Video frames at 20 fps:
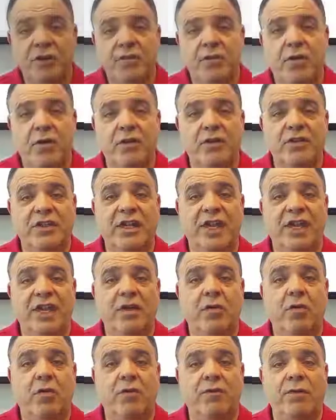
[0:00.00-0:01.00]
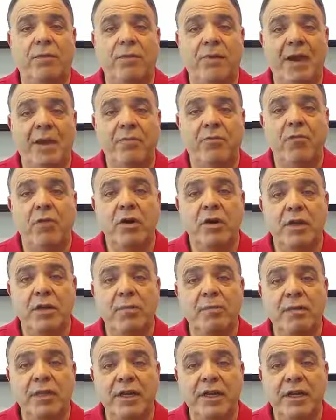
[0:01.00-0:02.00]
as far as getting all of the paperwork
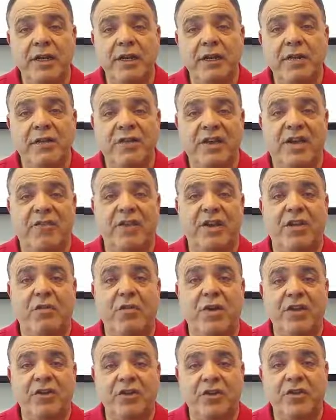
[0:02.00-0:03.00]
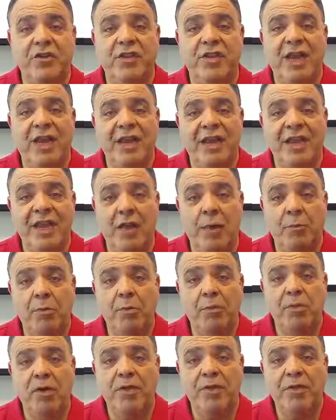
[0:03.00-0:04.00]
completed. Does he have any questions that I can help
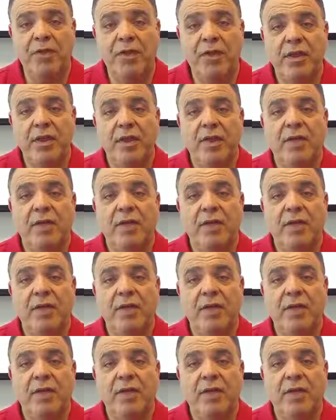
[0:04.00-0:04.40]
him with?